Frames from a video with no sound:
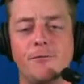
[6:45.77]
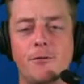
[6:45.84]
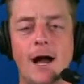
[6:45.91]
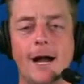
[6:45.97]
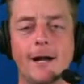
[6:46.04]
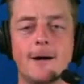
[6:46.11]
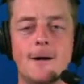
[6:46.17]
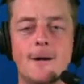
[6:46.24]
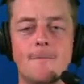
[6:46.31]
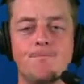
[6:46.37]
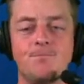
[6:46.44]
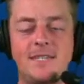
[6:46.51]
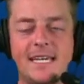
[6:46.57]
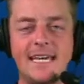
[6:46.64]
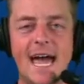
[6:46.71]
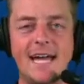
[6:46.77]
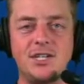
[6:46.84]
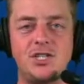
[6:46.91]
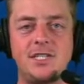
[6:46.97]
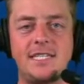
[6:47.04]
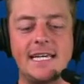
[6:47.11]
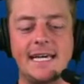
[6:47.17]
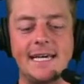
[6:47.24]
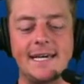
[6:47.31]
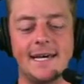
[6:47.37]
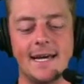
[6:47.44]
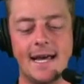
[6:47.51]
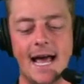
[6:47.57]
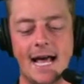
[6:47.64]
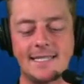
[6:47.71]
frank, THT
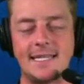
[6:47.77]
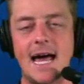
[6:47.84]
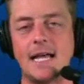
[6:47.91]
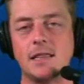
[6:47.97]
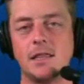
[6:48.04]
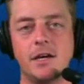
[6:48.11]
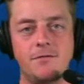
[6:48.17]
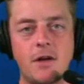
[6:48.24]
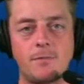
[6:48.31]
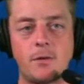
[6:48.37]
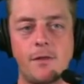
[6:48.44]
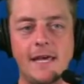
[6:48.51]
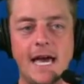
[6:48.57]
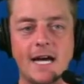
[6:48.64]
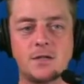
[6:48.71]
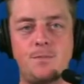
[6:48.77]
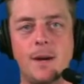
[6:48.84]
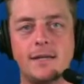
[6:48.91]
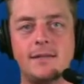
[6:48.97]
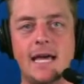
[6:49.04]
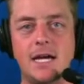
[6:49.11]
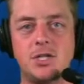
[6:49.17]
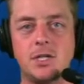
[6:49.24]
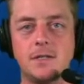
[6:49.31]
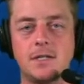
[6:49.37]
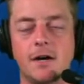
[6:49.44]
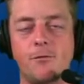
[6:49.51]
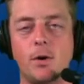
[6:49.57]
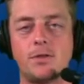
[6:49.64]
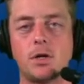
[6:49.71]
has not lived up to the expectations
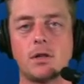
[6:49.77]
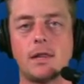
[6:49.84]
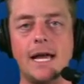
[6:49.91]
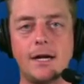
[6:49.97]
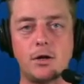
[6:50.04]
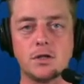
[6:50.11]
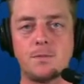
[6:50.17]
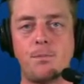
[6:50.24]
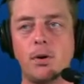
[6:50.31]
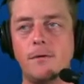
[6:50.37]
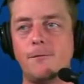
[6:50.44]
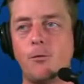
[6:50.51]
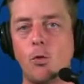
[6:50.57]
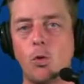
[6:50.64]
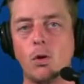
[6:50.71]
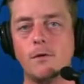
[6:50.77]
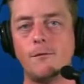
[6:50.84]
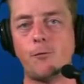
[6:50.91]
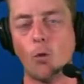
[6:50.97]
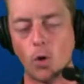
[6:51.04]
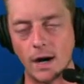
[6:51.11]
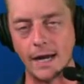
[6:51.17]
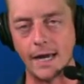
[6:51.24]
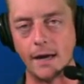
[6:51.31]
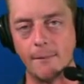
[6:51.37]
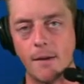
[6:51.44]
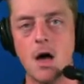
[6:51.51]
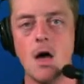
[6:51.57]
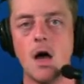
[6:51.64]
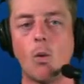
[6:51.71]
of what the Lakers put forward for
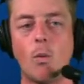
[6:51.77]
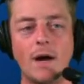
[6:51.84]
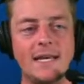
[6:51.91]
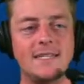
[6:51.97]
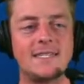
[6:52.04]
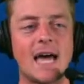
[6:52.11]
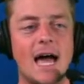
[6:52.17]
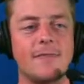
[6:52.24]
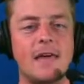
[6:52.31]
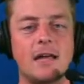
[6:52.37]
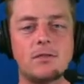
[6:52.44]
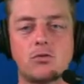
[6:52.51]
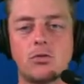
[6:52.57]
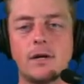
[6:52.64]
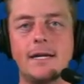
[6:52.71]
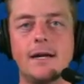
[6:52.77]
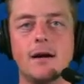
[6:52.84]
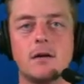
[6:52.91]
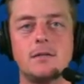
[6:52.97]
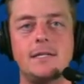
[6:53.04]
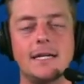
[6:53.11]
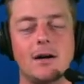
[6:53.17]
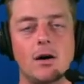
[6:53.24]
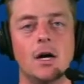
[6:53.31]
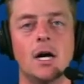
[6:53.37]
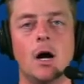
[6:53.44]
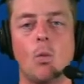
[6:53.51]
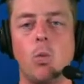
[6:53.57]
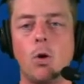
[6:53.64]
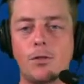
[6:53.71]
him when he signed that 3-year deal
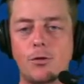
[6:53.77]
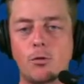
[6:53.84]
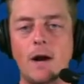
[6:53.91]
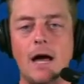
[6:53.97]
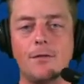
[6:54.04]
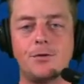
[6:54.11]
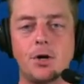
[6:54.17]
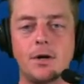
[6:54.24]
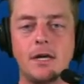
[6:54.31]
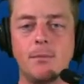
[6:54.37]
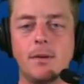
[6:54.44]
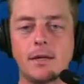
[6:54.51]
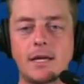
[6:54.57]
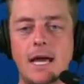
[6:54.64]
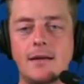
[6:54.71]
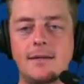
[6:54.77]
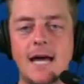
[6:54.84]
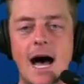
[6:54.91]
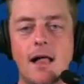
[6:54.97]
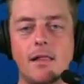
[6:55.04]
worth around $30 million.